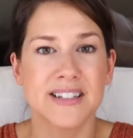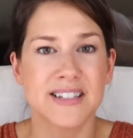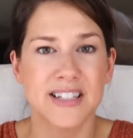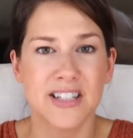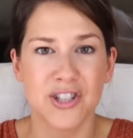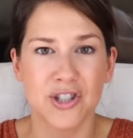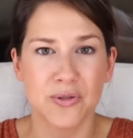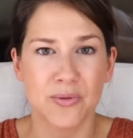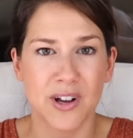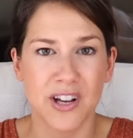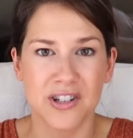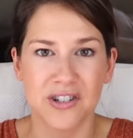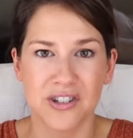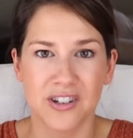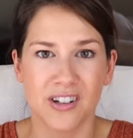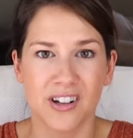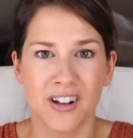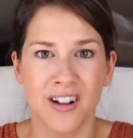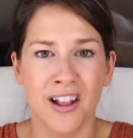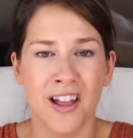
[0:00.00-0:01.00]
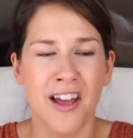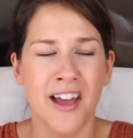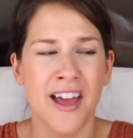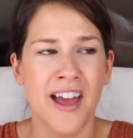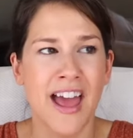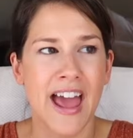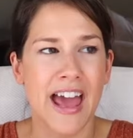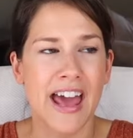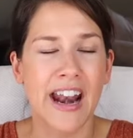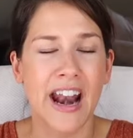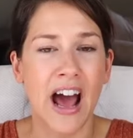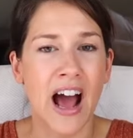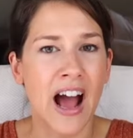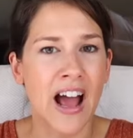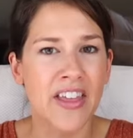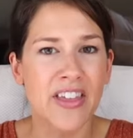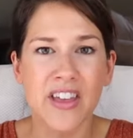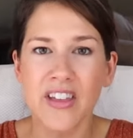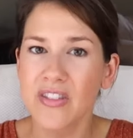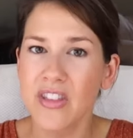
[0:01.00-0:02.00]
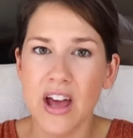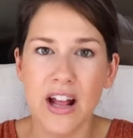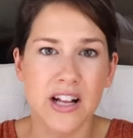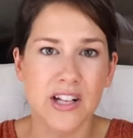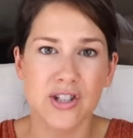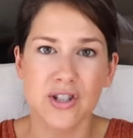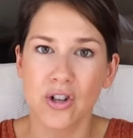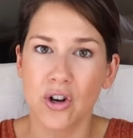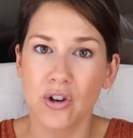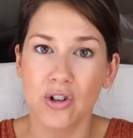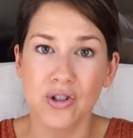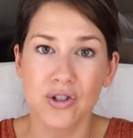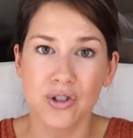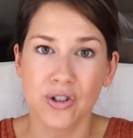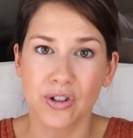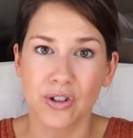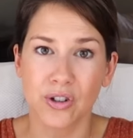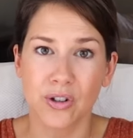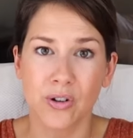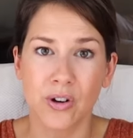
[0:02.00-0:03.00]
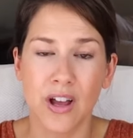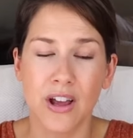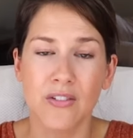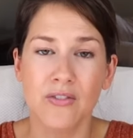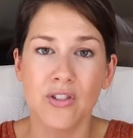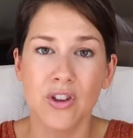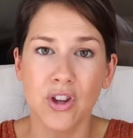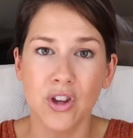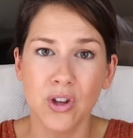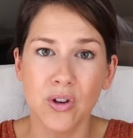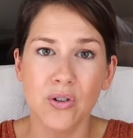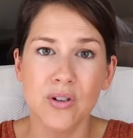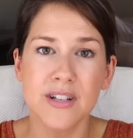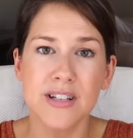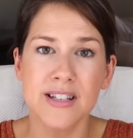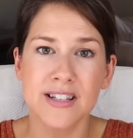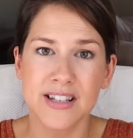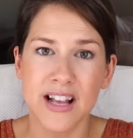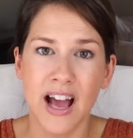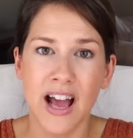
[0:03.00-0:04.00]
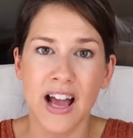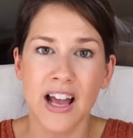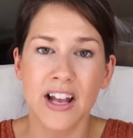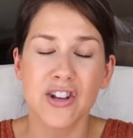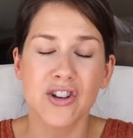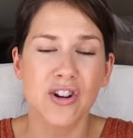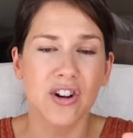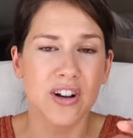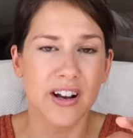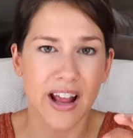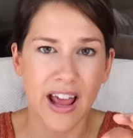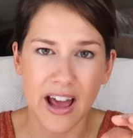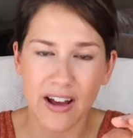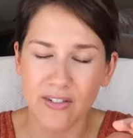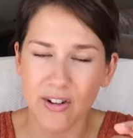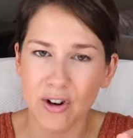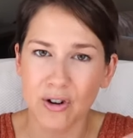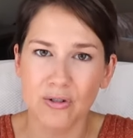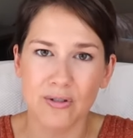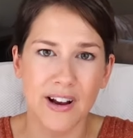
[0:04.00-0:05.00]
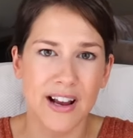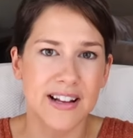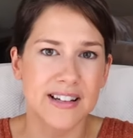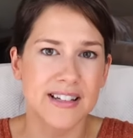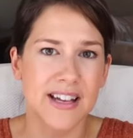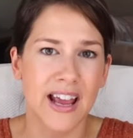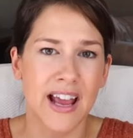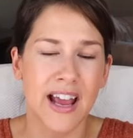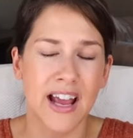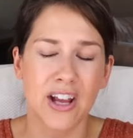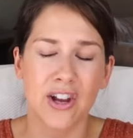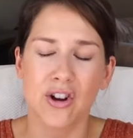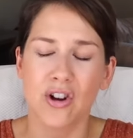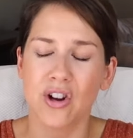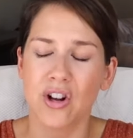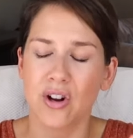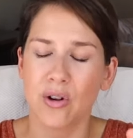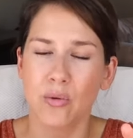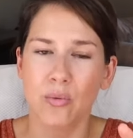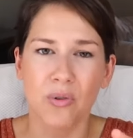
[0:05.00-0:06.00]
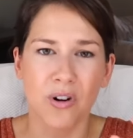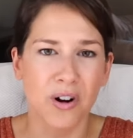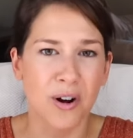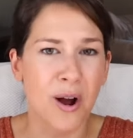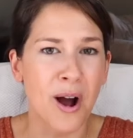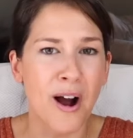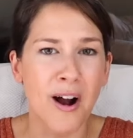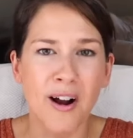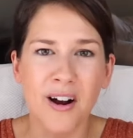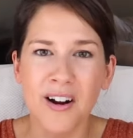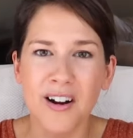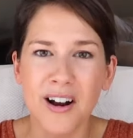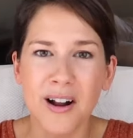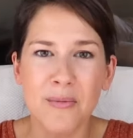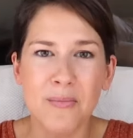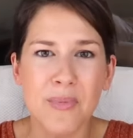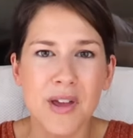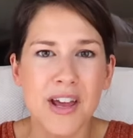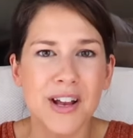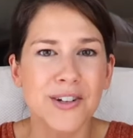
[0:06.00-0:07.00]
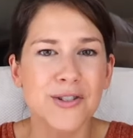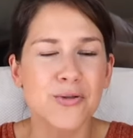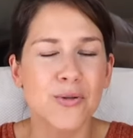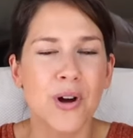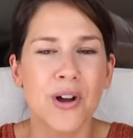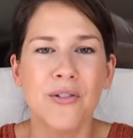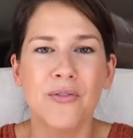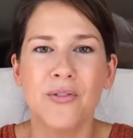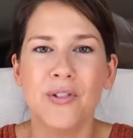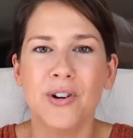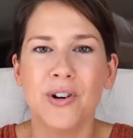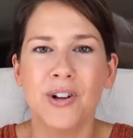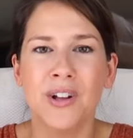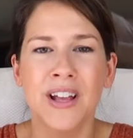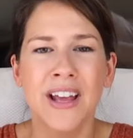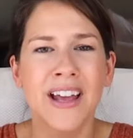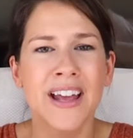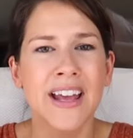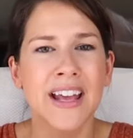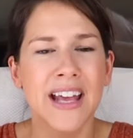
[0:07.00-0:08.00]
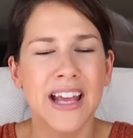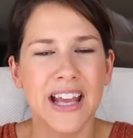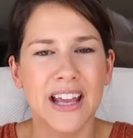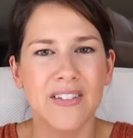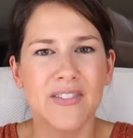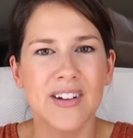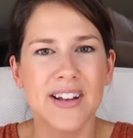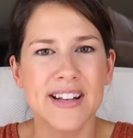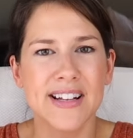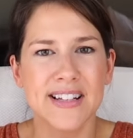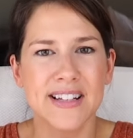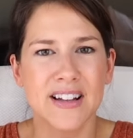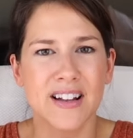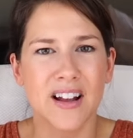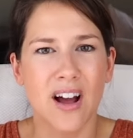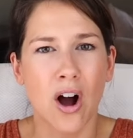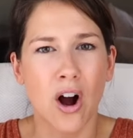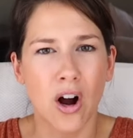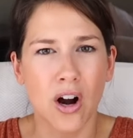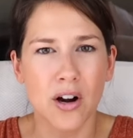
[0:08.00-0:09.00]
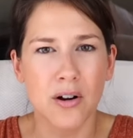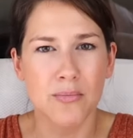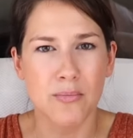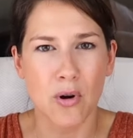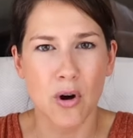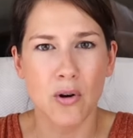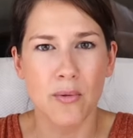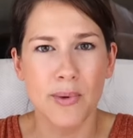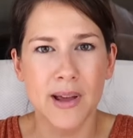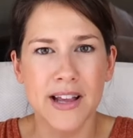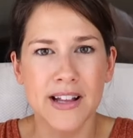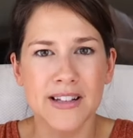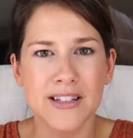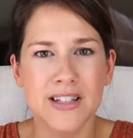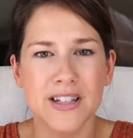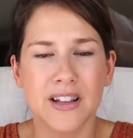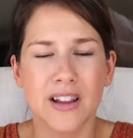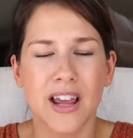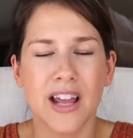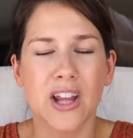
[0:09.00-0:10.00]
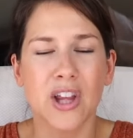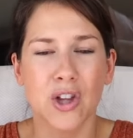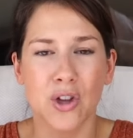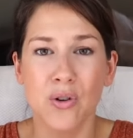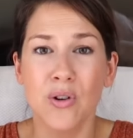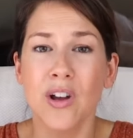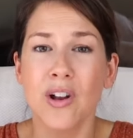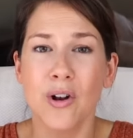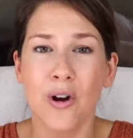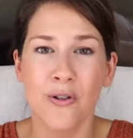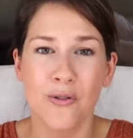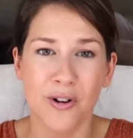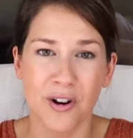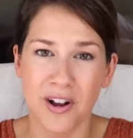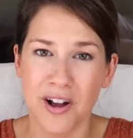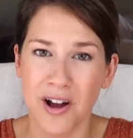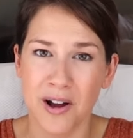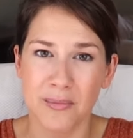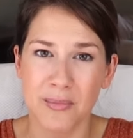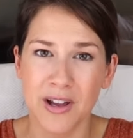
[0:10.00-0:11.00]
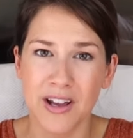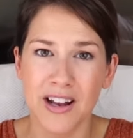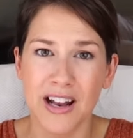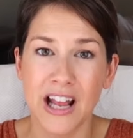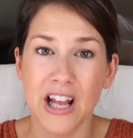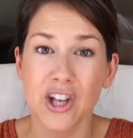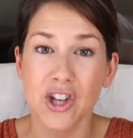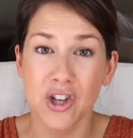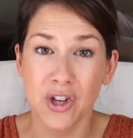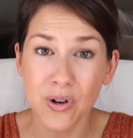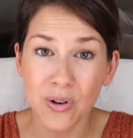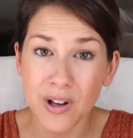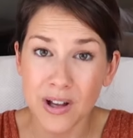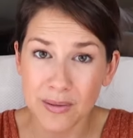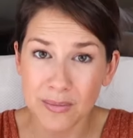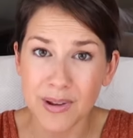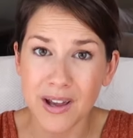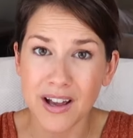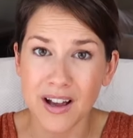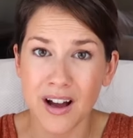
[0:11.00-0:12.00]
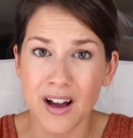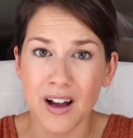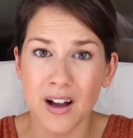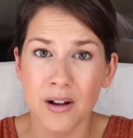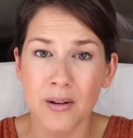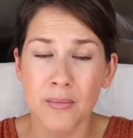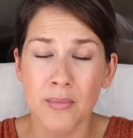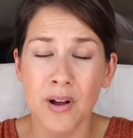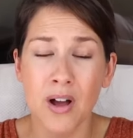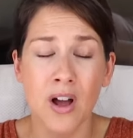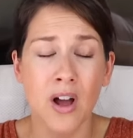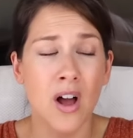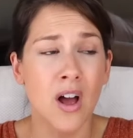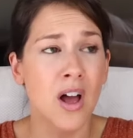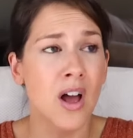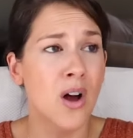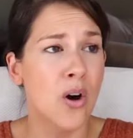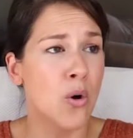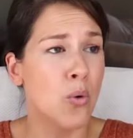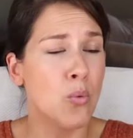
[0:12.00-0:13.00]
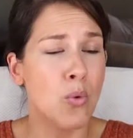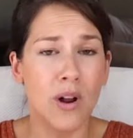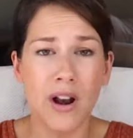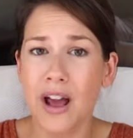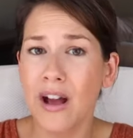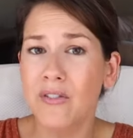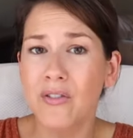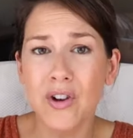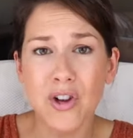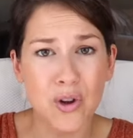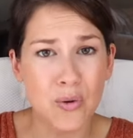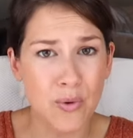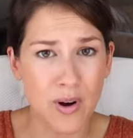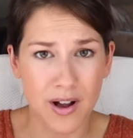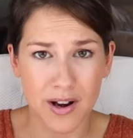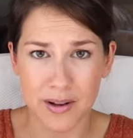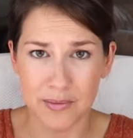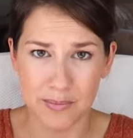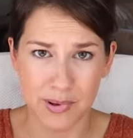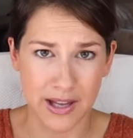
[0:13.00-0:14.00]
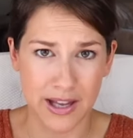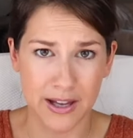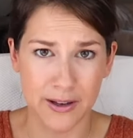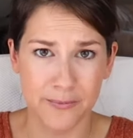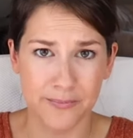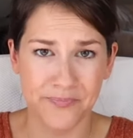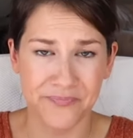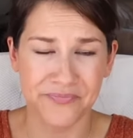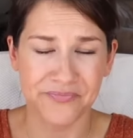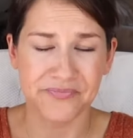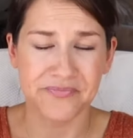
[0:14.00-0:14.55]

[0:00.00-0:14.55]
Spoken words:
situational. And I think that is so true. If you decide you're gonna have a great day, you're gonna work hard on being joyful, even in hard moments, like you can overcome it and you can become whatever you wanna be.